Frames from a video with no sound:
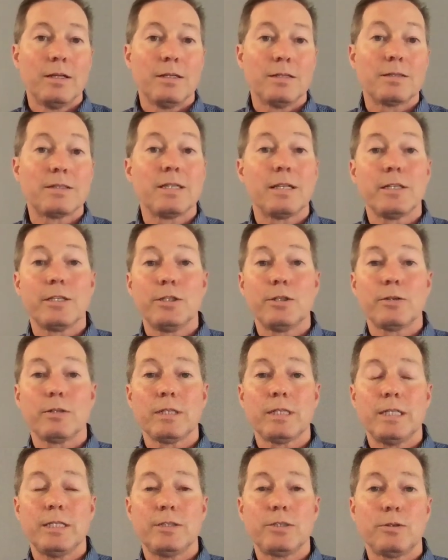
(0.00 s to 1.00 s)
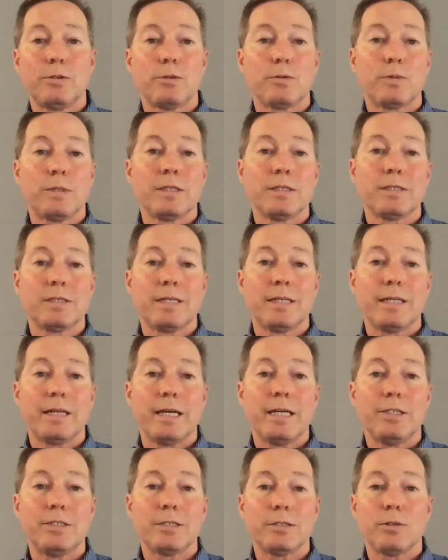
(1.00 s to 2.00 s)
Selling your leads to a real estate
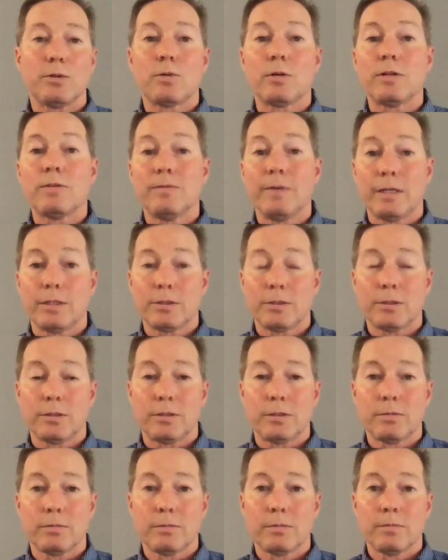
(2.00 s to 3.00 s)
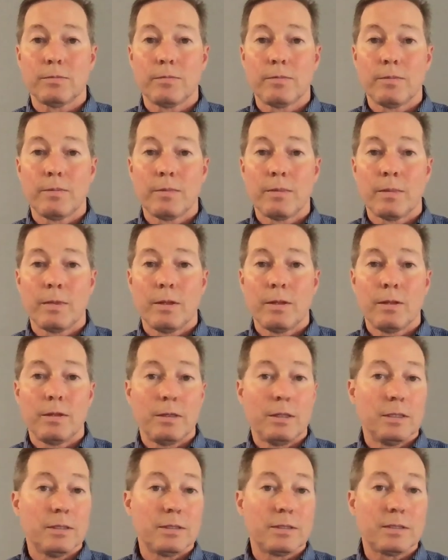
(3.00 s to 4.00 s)
agent or investor.
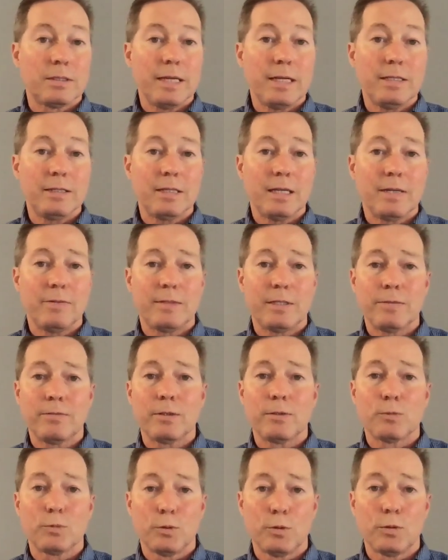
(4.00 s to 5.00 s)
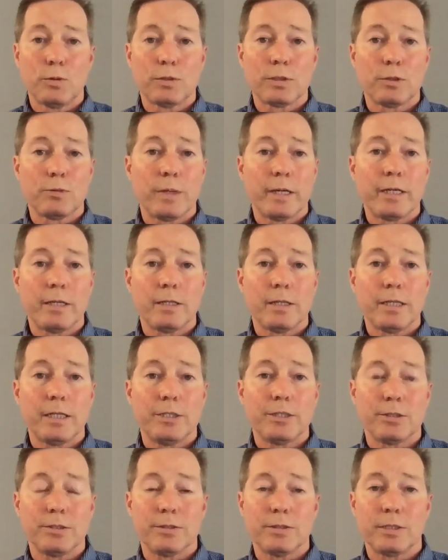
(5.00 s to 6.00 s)
States have different rules and
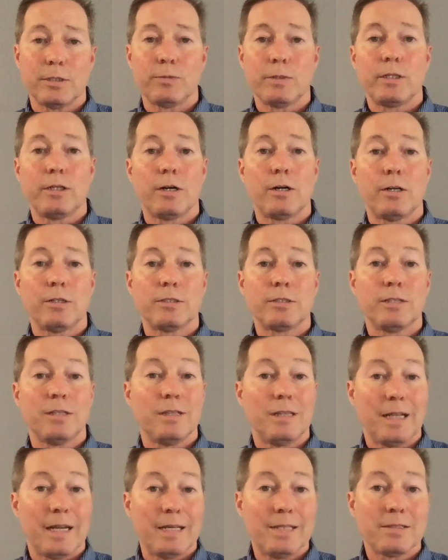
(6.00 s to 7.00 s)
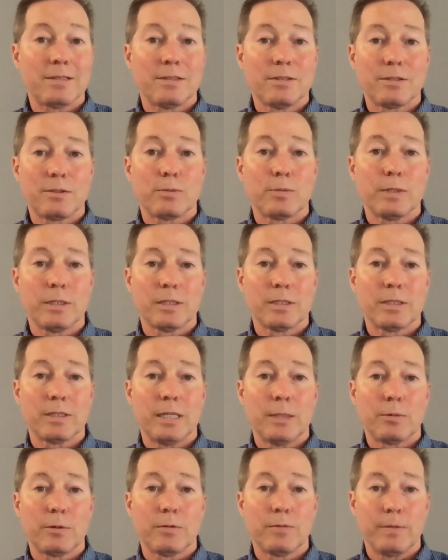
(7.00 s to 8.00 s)
regulations in regards to licensed real
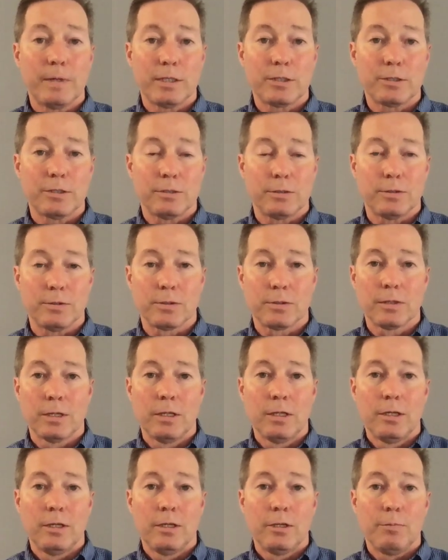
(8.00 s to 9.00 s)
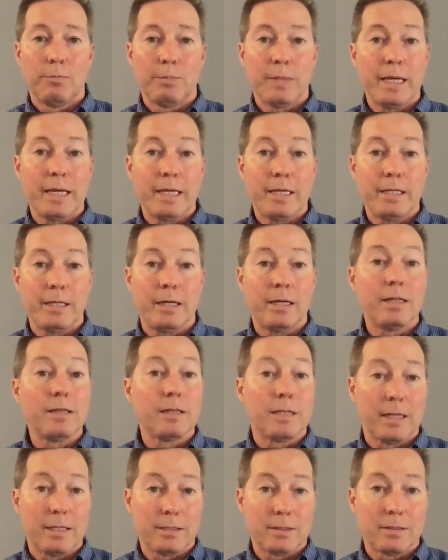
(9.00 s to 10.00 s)
estate professionals paying
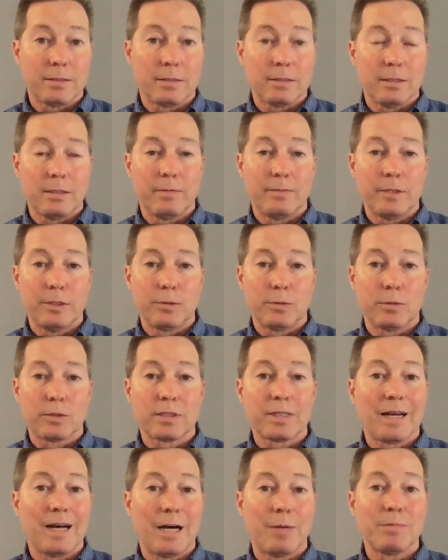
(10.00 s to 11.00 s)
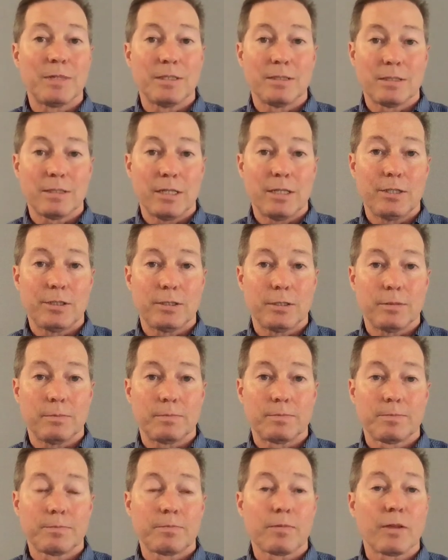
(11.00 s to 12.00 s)
unlicensed individuals
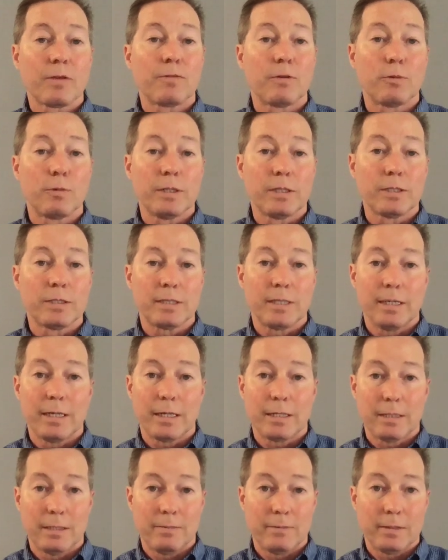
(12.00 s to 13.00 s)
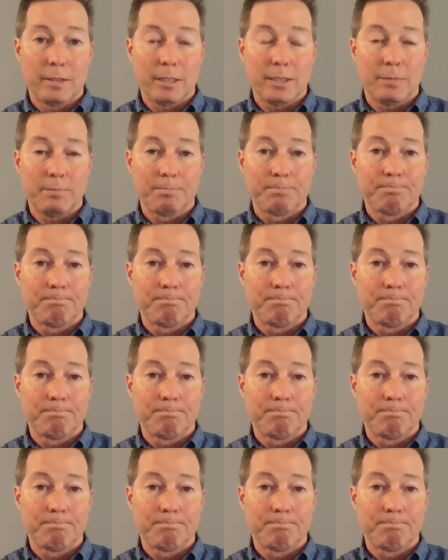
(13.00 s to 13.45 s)
compensation for real estate activity.